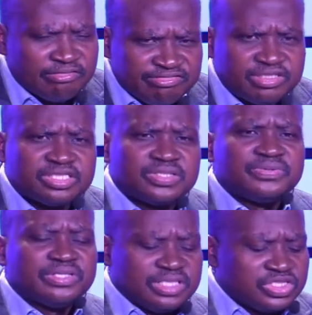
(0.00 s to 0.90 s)
1
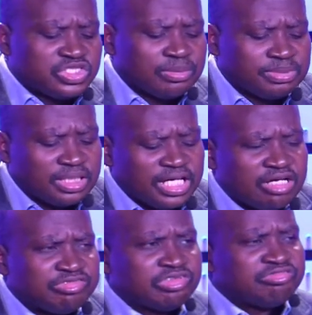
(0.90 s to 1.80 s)
Corinthians chapter
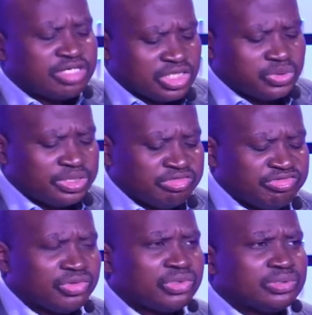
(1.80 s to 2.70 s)
9 from verse
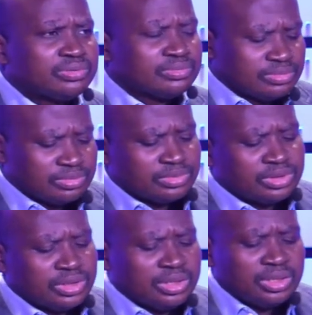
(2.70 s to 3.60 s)
24,
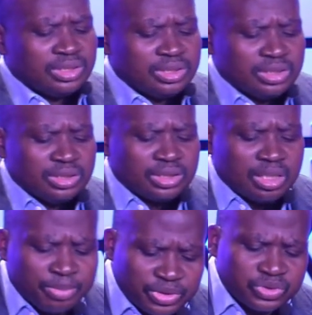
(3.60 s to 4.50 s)

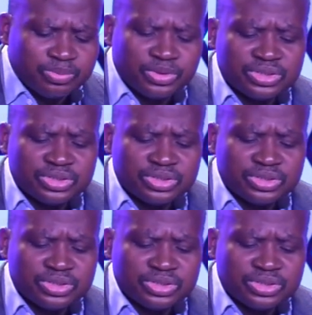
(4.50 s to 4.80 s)
Apostle Paul